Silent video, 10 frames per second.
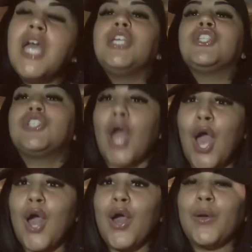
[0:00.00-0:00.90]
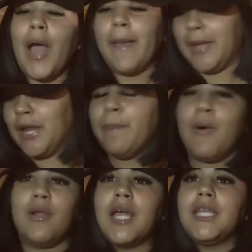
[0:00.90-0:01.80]
So I made a
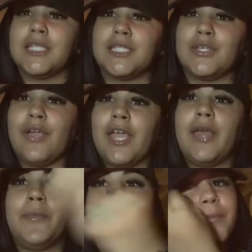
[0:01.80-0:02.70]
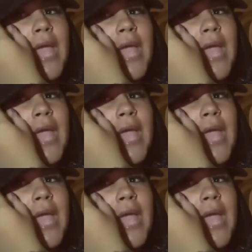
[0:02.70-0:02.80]
poll on Instagram